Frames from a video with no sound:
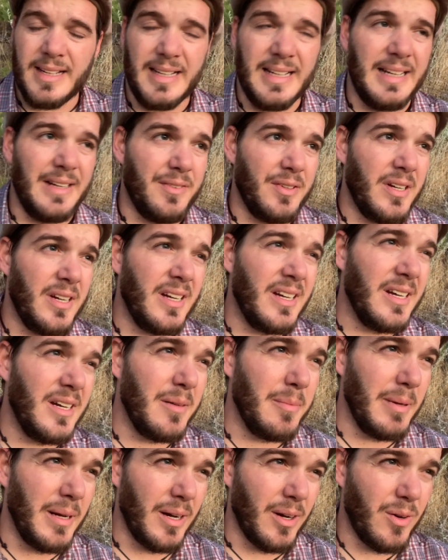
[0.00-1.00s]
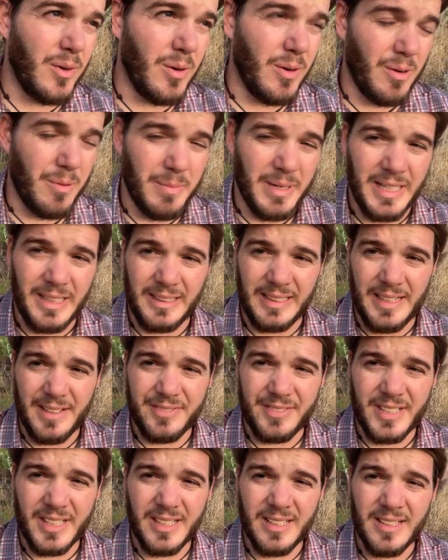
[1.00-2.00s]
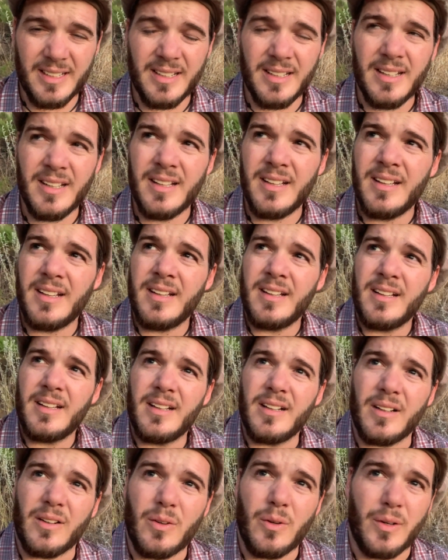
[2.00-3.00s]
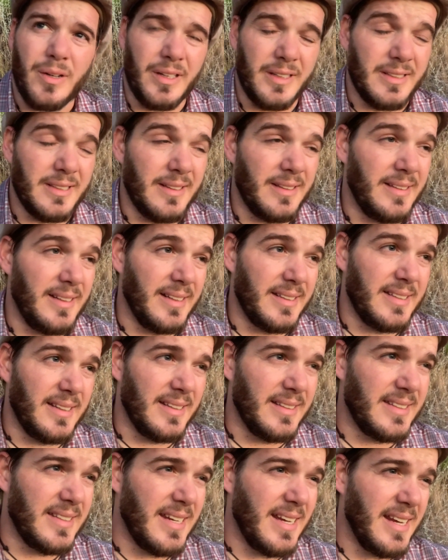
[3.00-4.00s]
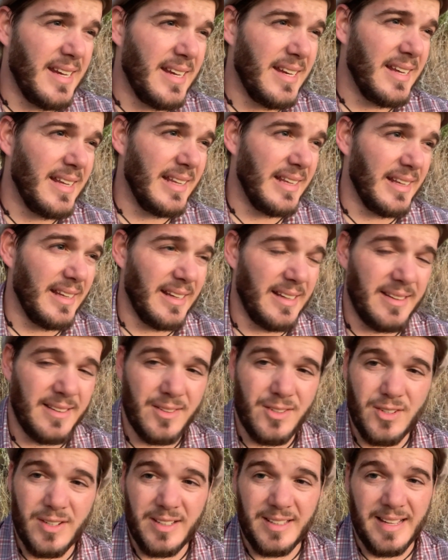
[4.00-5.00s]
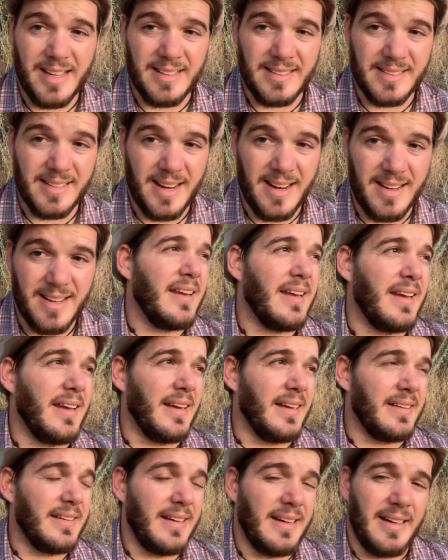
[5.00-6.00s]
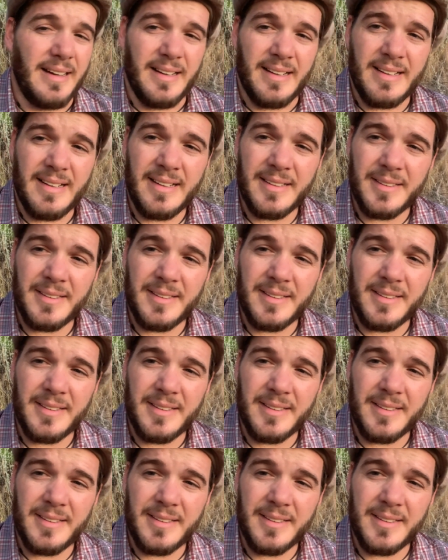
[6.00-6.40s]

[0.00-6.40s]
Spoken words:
I have about a 1/4 mile left, according to the distance the trailhead said, and I